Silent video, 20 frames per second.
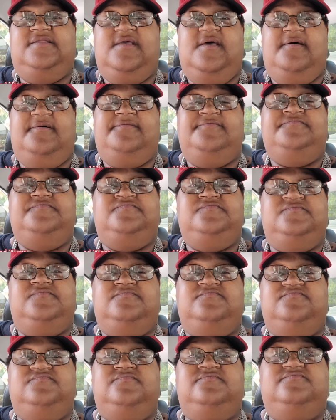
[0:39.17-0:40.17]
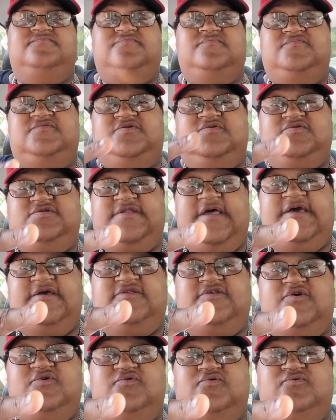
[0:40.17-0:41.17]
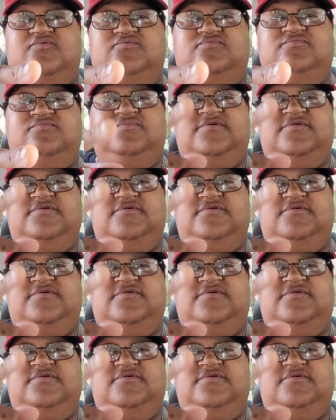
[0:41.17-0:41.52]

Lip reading: there. So stay tuned,